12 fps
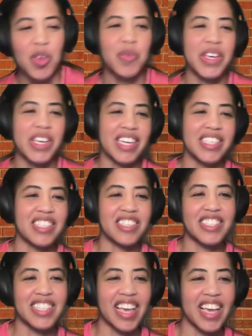because you're
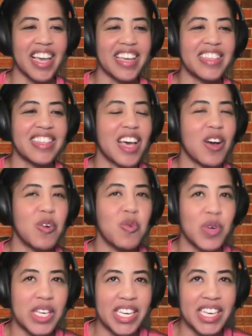saying that
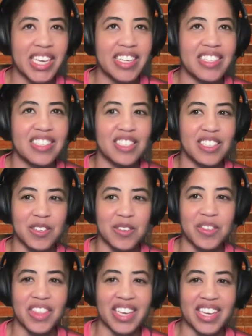we do
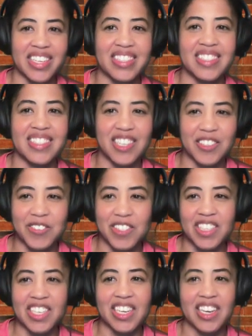things
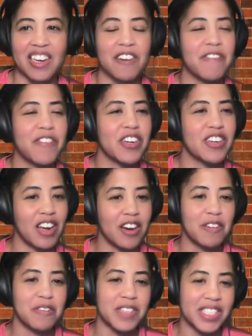differently here for
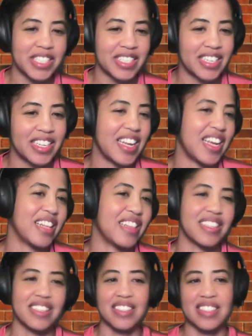no reason, and
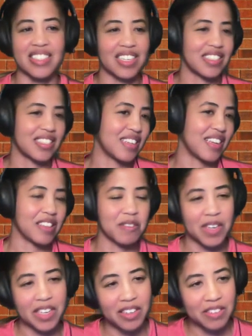this is just another
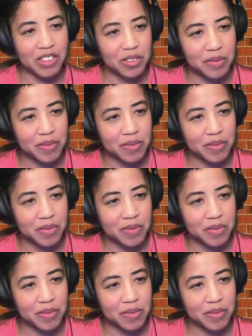one of them.